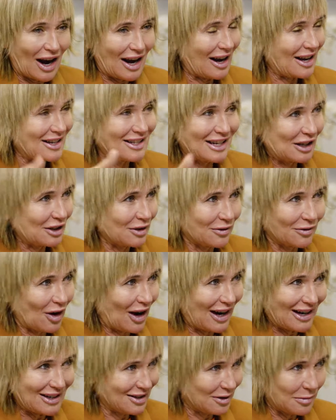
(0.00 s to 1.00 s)
I
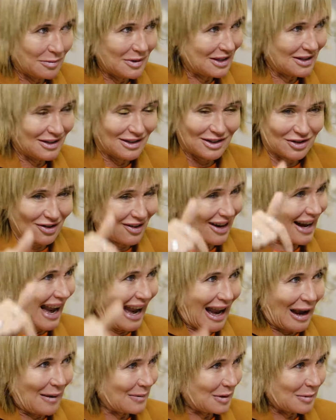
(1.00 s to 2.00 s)
identify as the business. I
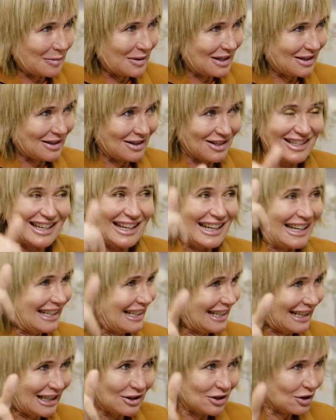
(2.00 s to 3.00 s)
am the business.
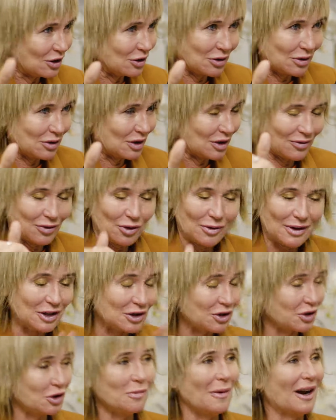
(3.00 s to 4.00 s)
It needs to do this for
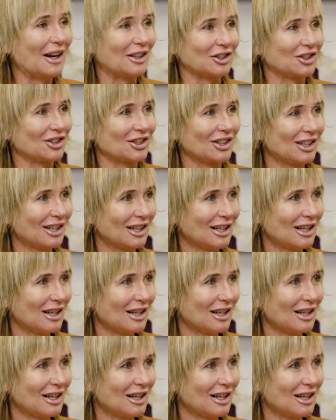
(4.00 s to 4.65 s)
me. It's too much.